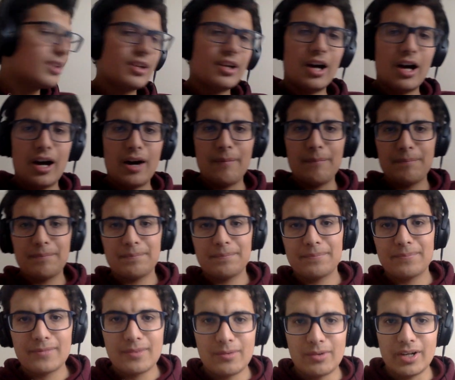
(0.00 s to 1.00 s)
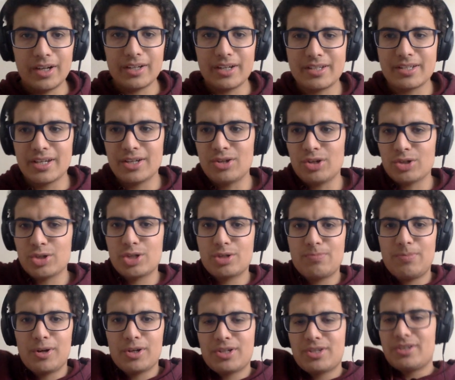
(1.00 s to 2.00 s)
Um, what, what wait, let's see Josh's
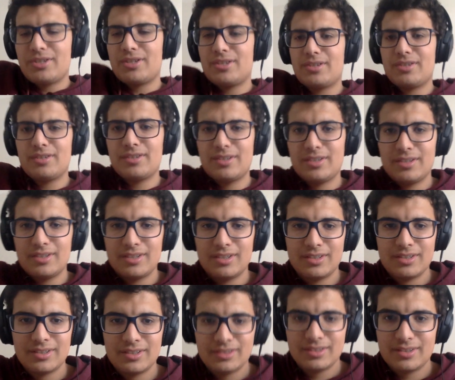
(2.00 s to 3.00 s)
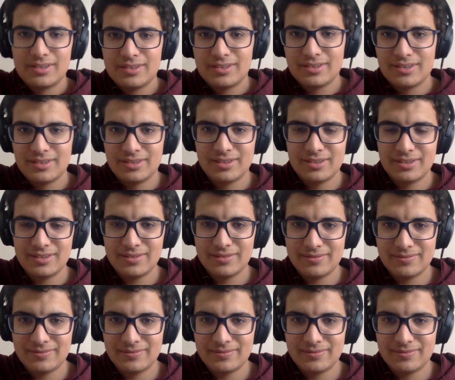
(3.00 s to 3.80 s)
boxes. Know, what Joseph doesn't know